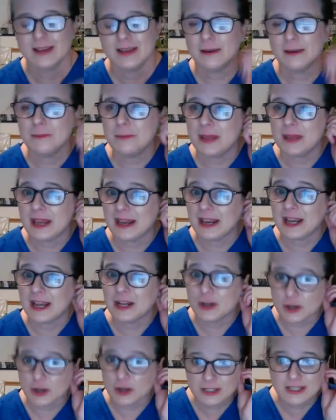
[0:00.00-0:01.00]
being a
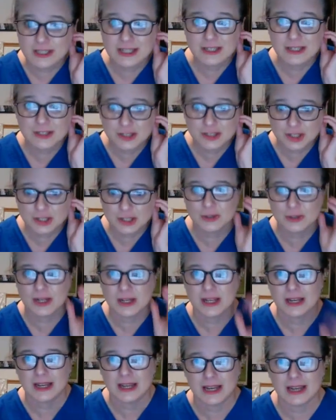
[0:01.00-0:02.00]
nursing
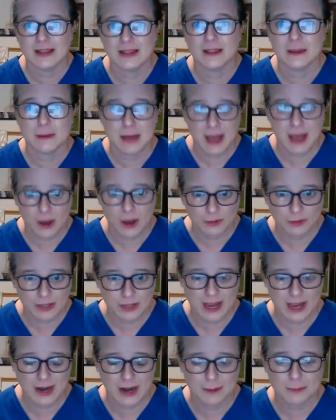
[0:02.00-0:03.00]
student in the
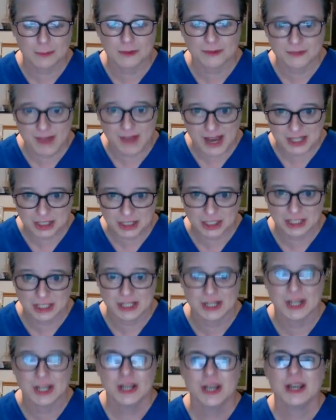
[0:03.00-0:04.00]
healthcare
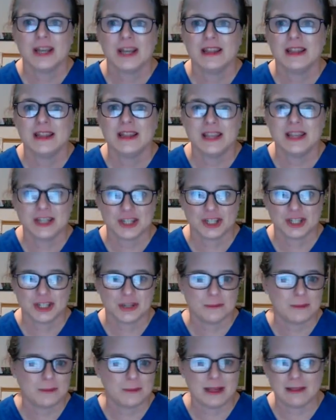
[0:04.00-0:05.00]
profession, this
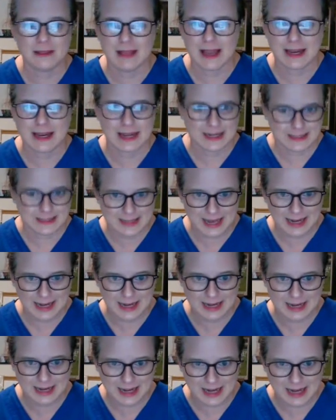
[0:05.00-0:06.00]
should be like a
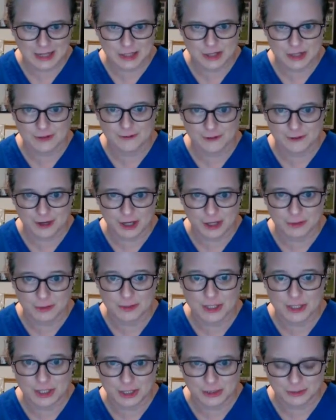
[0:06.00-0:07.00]
second nature for you
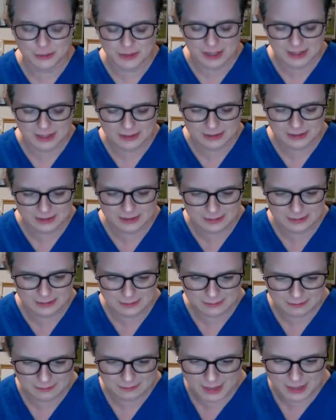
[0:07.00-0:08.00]
to do this.
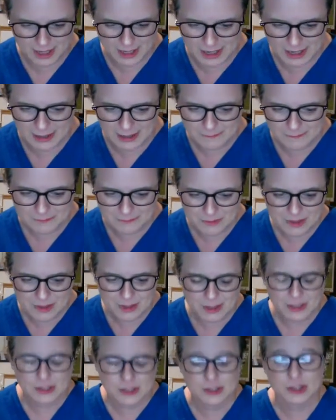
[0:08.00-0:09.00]
Okay,
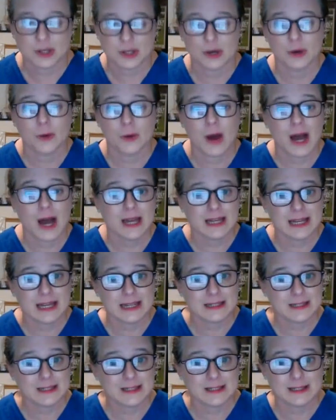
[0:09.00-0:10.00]
so I
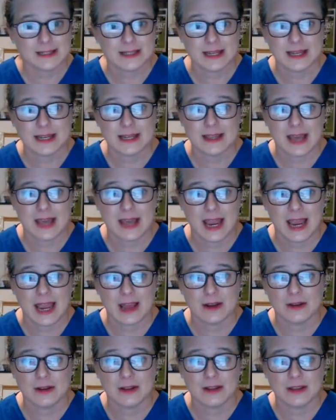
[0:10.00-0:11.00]
need to see the
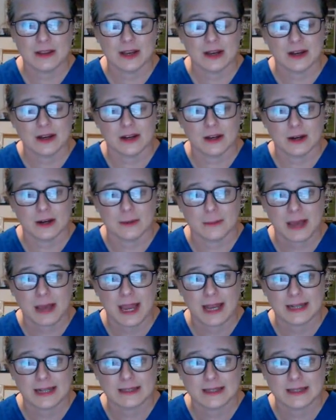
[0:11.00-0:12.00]
hand
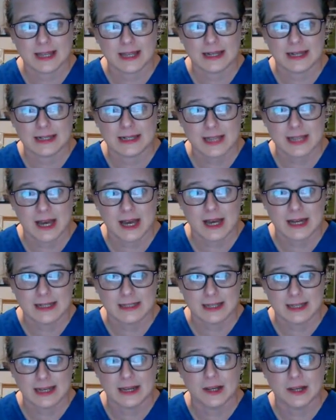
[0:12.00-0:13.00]

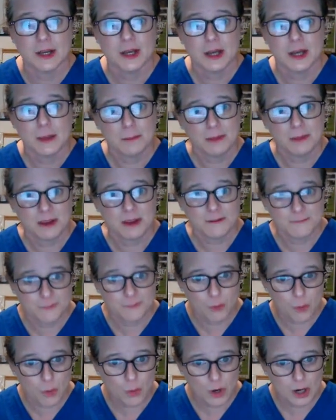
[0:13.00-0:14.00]
sanitizing
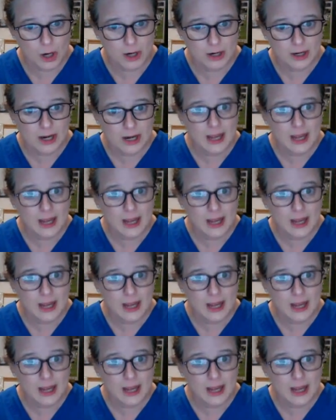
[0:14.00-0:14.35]
before